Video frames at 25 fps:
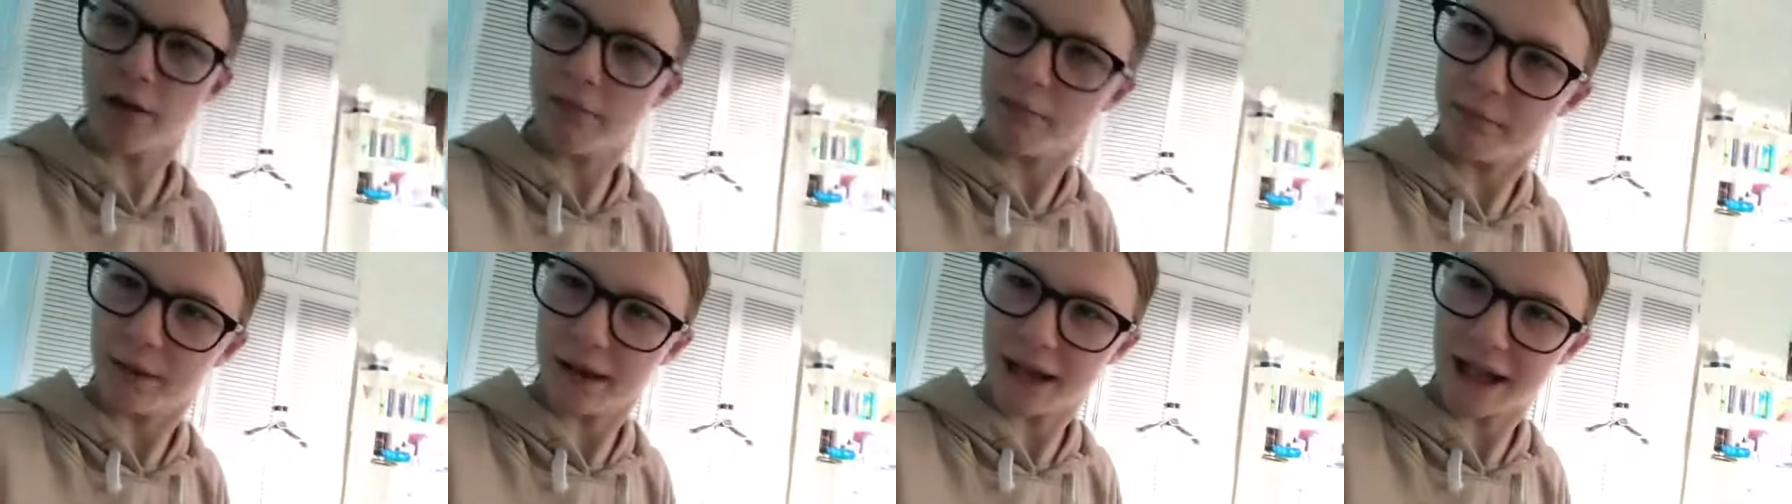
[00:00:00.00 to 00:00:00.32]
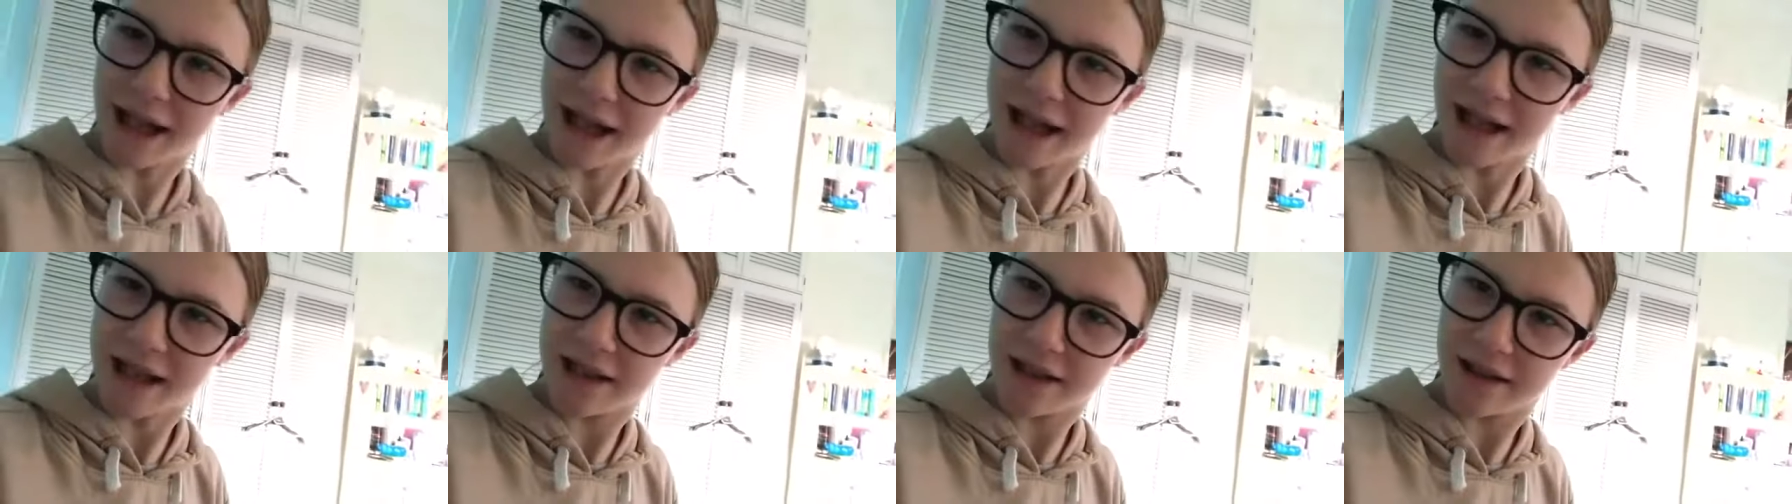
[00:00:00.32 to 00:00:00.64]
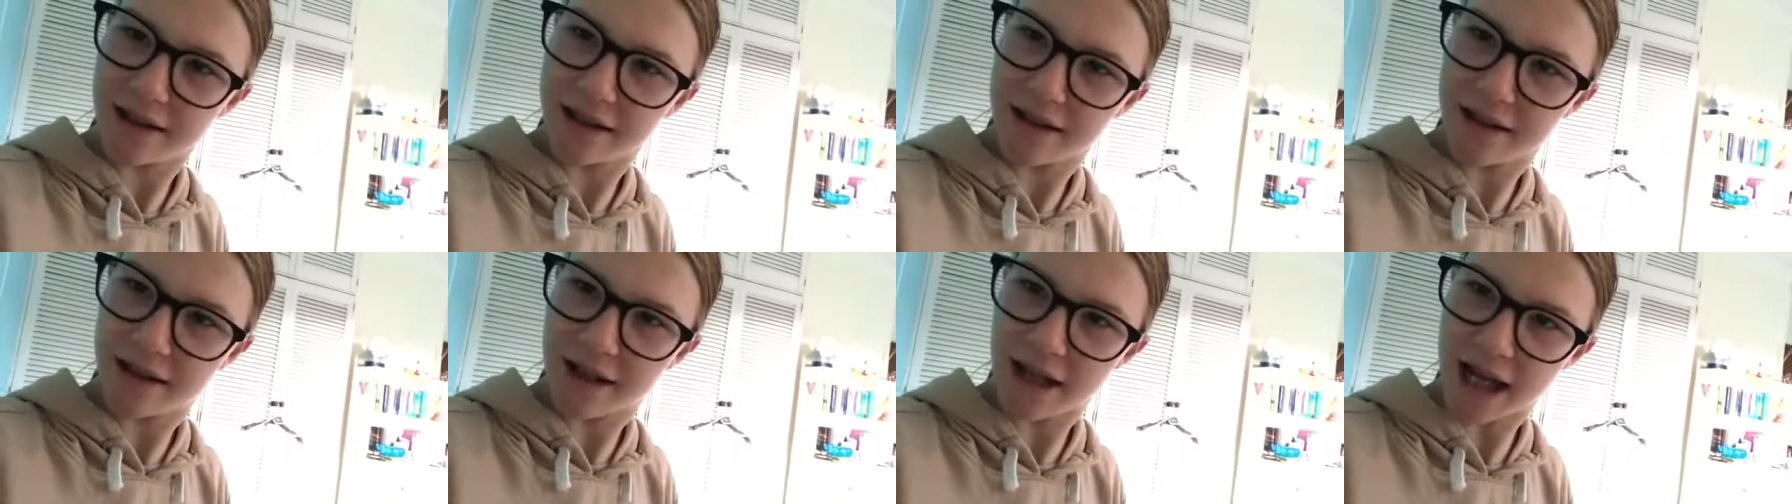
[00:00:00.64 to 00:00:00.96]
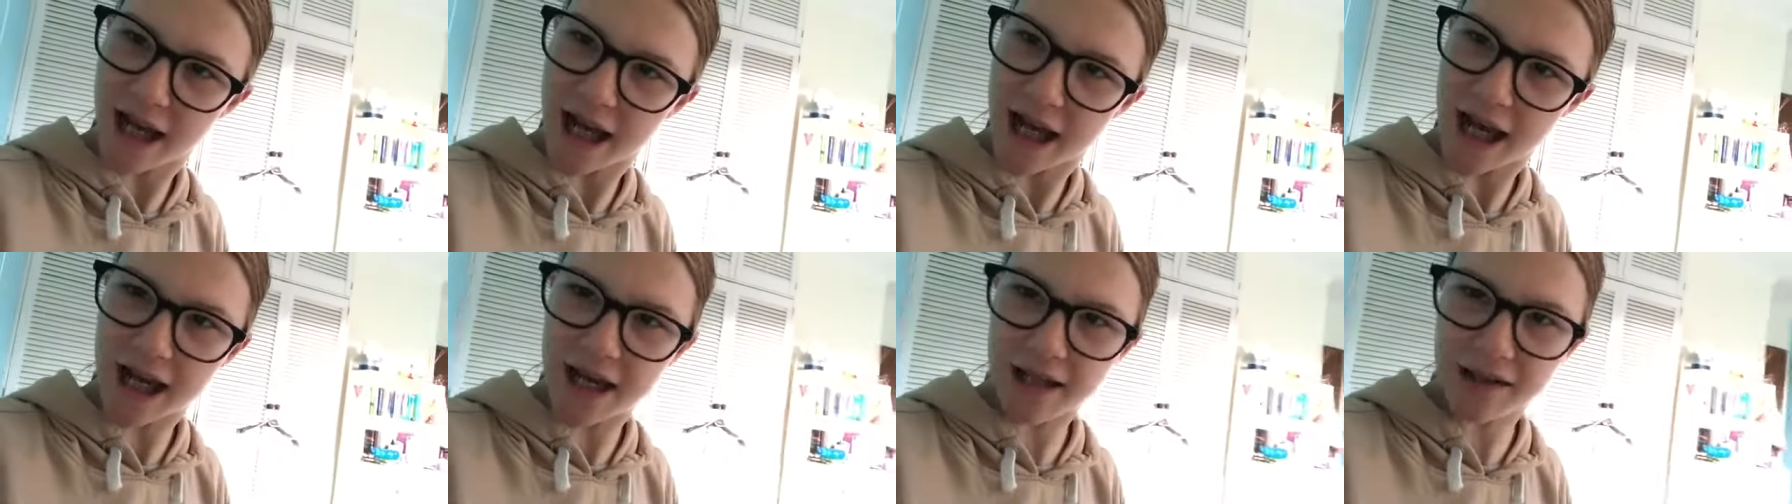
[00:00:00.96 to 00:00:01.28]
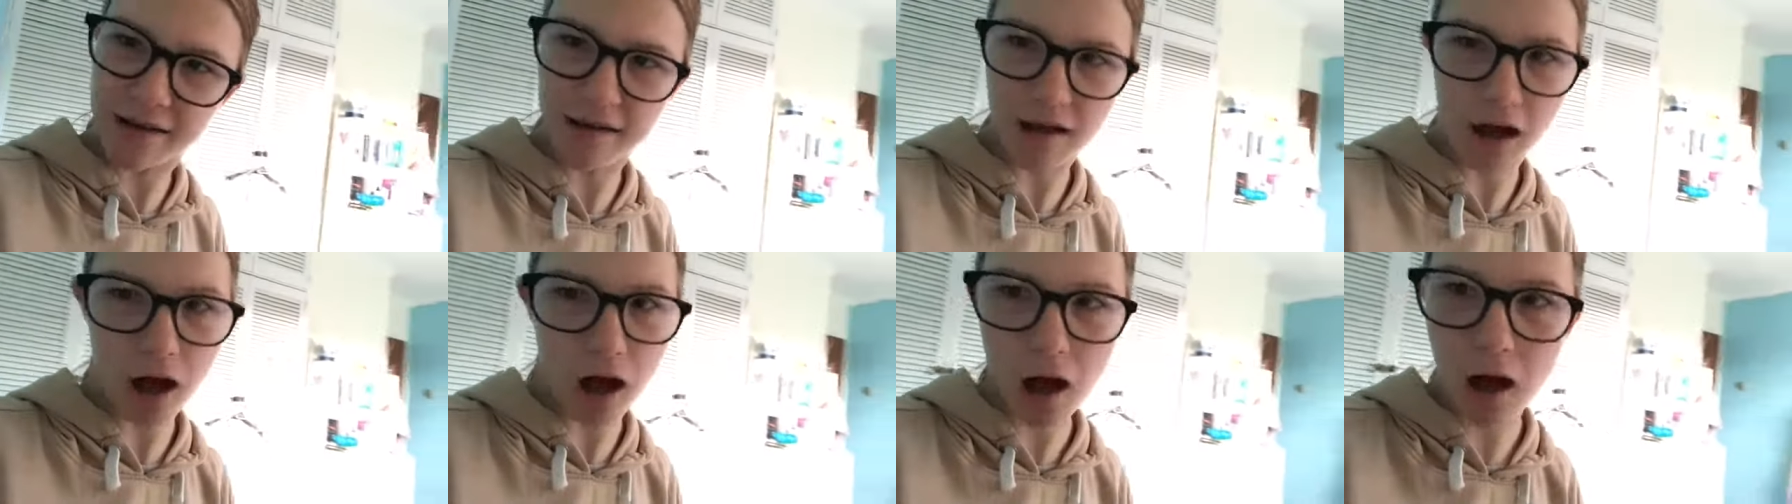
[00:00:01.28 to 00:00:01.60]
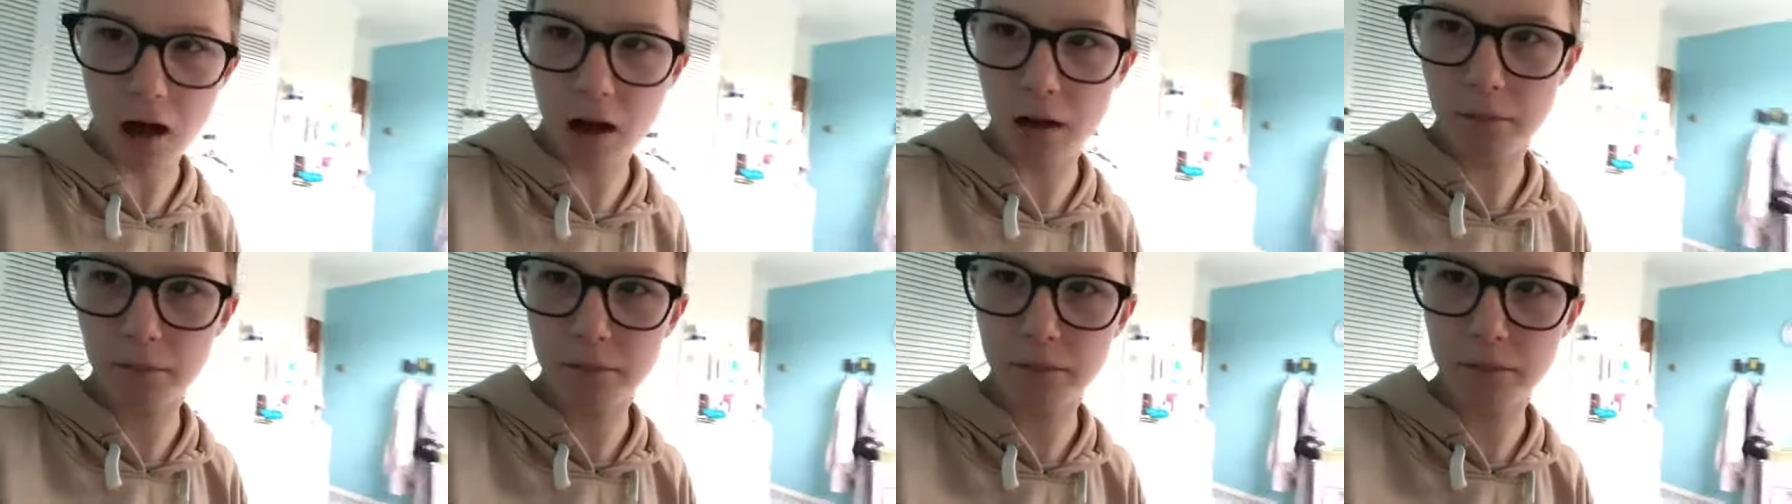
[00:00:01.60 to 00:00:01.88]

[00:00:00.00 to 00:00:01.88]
minutes is up,